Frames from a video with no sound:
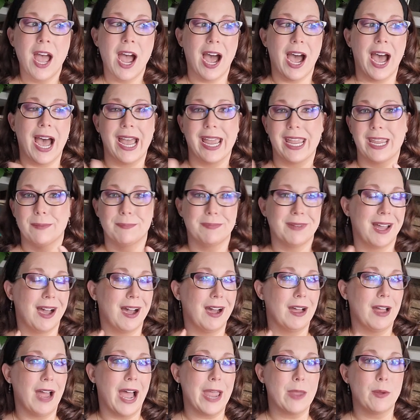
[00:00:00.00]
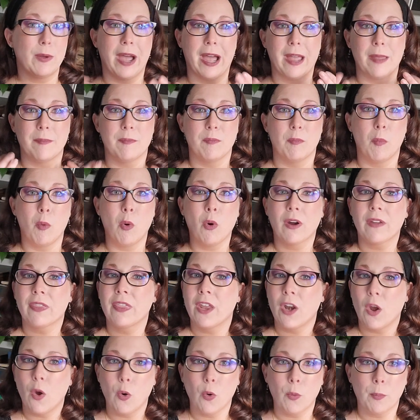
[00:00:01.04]
I am not, I, I'm more
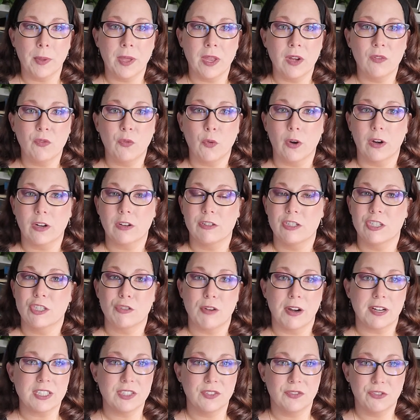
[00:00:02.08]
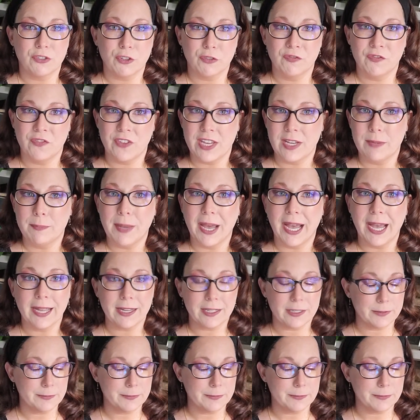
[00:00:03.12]
than open for constructive feedback